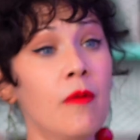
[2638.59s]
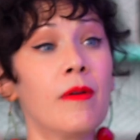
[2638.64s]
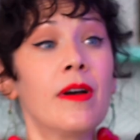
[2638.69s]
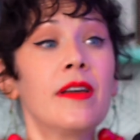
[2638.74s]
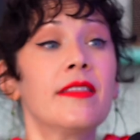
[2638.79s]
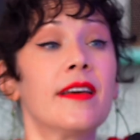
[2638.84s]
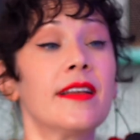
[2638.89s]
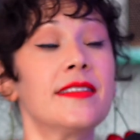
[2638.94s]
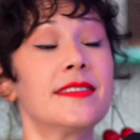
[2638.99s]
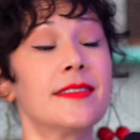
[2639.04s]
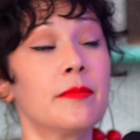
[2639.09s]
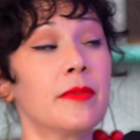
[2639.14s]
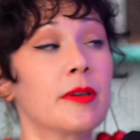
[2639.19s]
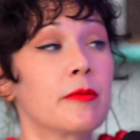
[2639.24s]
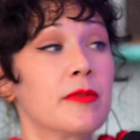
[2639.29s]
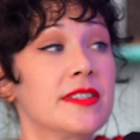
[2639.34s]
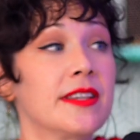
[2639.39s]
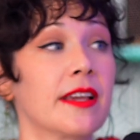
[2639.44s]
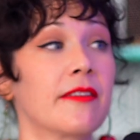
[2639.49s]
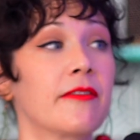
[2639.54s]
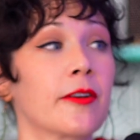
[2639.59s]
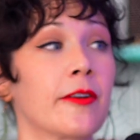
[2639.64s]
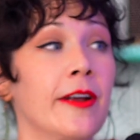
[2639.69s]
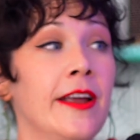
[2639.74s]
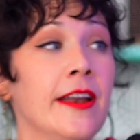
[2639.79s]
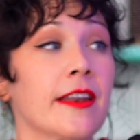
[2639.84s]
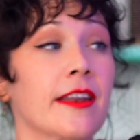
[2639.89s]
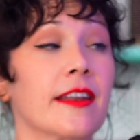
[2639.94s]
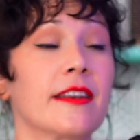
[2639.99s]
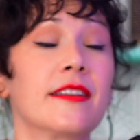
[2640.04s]
what that's something we take for
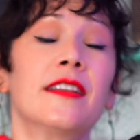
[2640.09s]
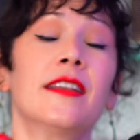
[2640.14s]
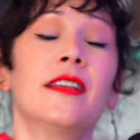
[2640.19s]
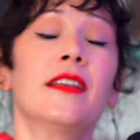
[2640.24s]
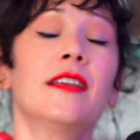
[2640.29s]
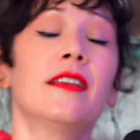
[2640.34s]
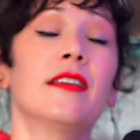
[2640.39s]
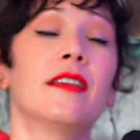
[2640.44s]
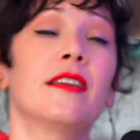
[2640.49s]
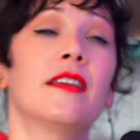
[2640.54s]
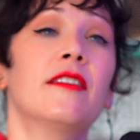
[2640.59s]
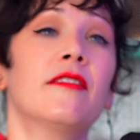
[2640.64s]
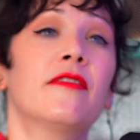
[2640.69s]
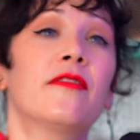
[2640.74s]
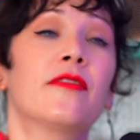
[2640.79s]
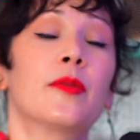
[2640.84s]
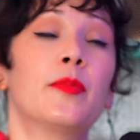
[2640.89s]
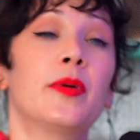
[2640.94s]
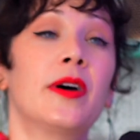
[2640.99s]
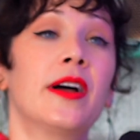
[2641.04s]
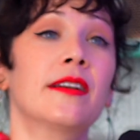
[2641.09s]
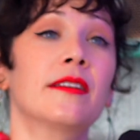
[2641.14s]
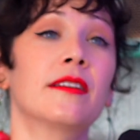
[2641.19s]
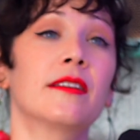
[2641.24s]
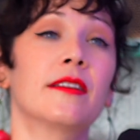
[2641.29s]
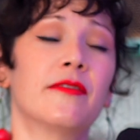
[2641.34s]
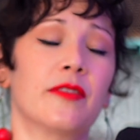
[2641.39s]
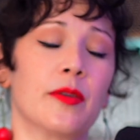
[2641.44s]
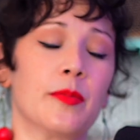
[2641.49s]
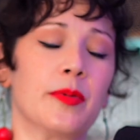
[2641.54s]
granted. Mm-hmm. If the pod
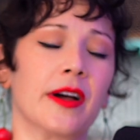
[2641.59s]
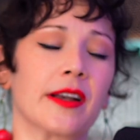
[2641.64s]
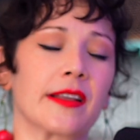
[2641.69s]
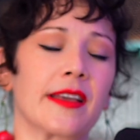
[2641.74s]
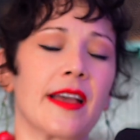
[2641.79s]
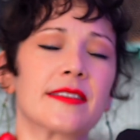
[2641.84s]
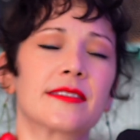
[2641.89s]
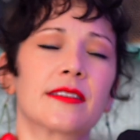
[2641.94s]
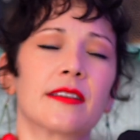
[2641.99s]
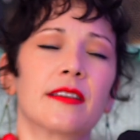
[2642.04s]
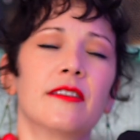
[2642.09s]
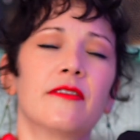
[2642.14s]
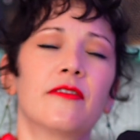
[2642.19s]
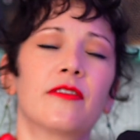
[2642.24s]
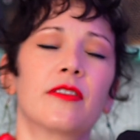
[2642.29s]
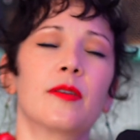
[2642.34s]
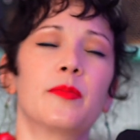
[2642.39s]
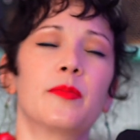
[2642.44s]
if the podcast if the